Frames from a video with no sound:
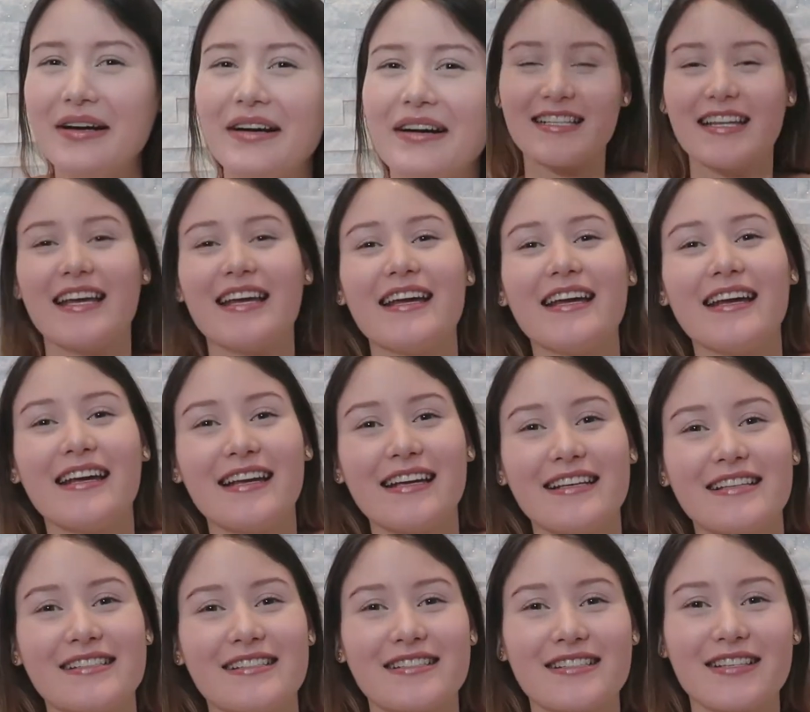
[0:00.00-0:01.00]

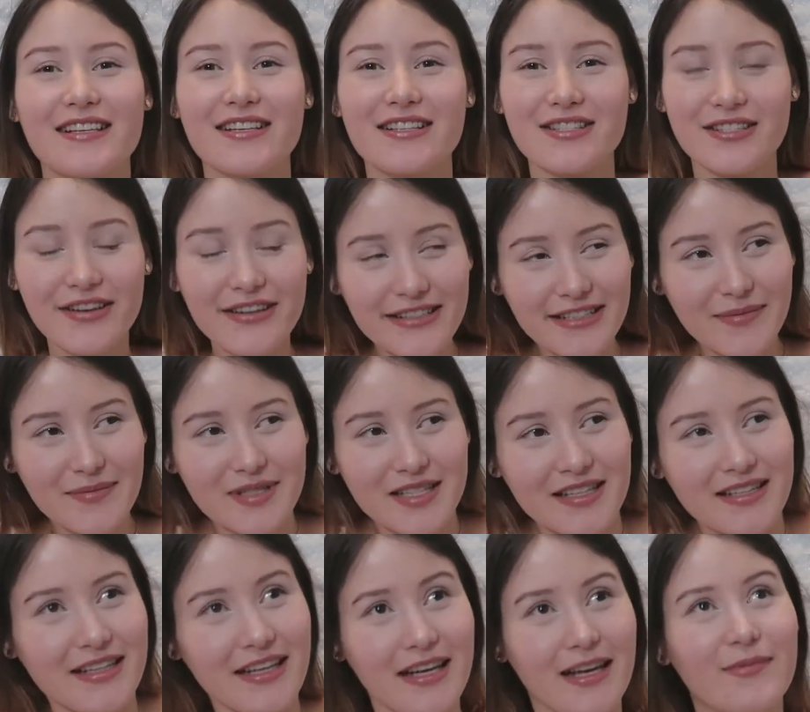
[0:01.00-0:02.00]
Today is Storytime
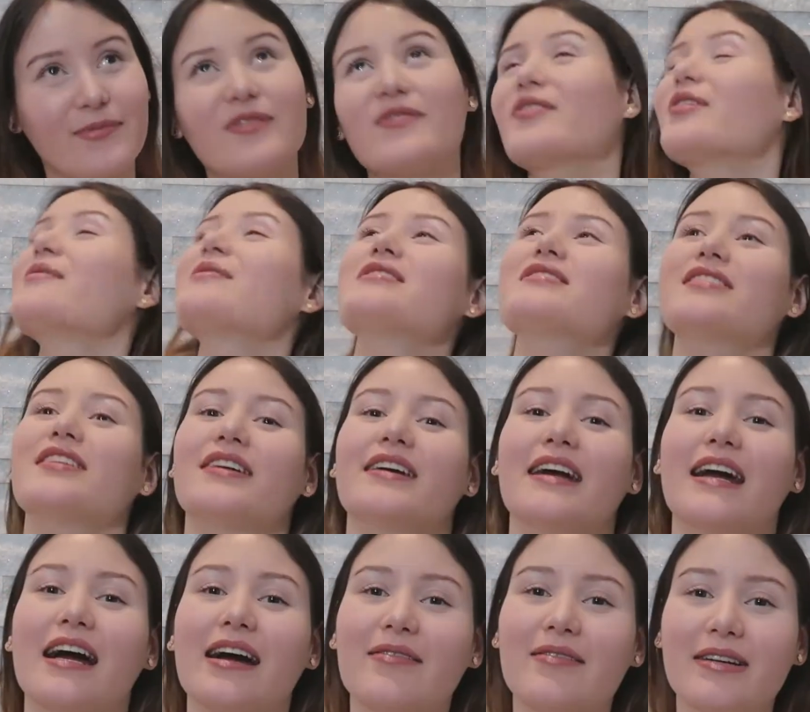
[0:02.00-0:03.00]
Sunday. Before we
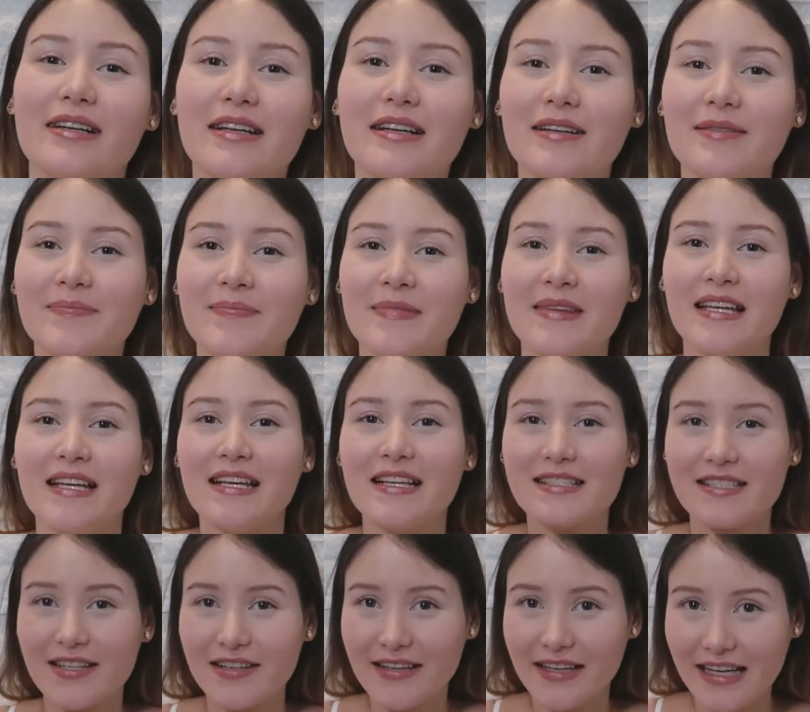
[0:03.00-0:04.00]
start, I wanna
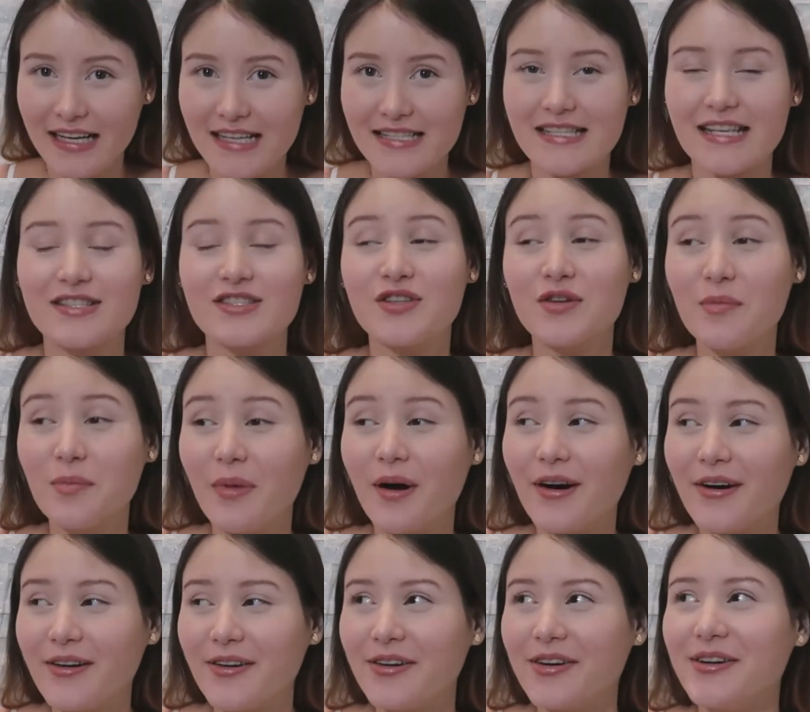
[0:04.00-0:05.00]
tell you guys that
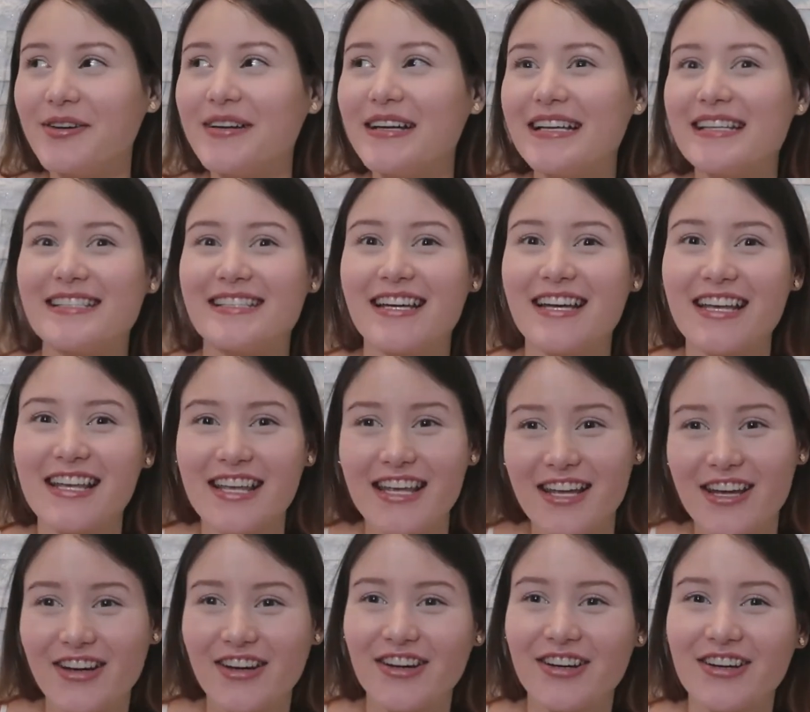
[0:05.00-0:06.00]
tomorrow is a
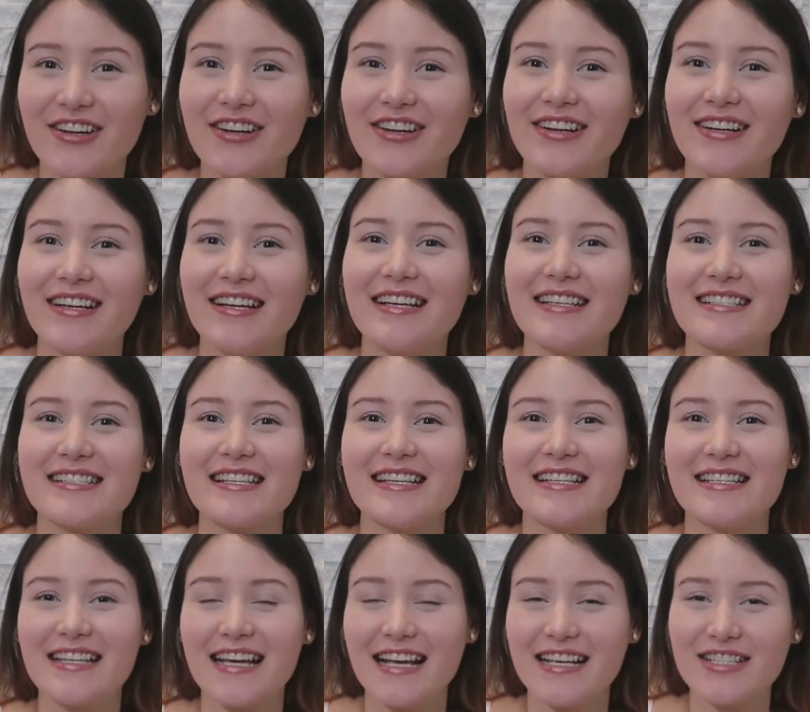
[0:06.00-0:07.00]
year
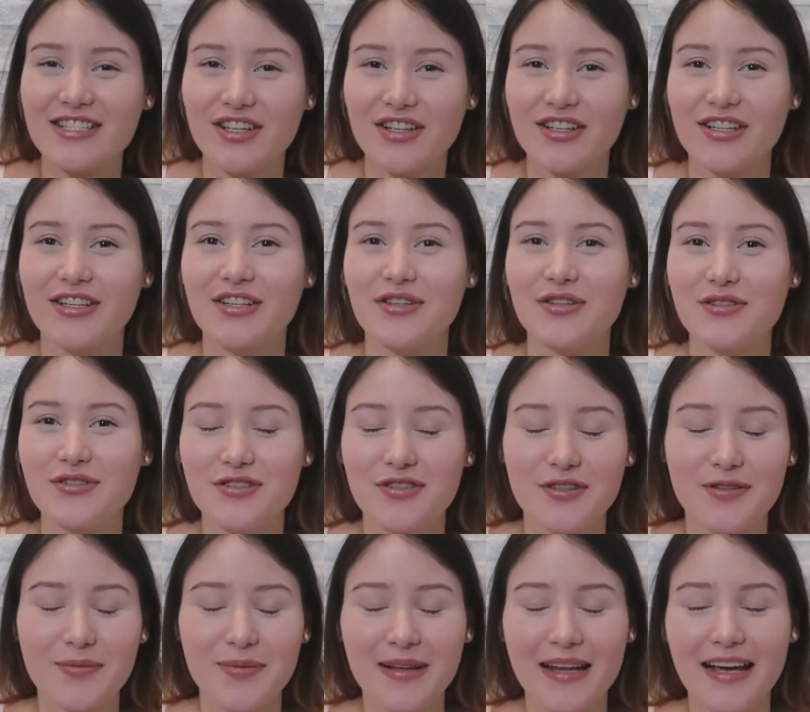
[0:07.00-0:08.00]
since I started
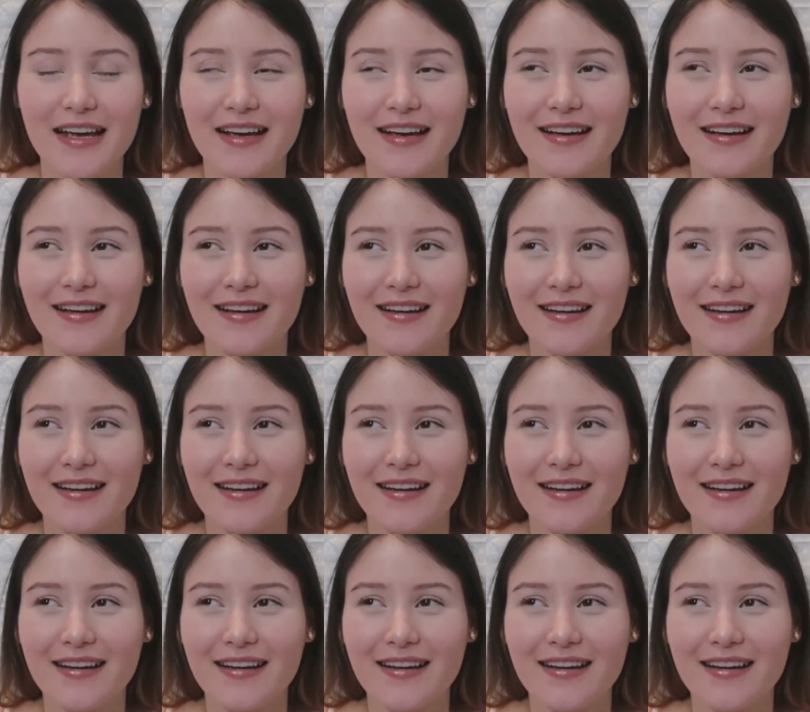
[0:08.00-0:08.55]
YouTube. Like,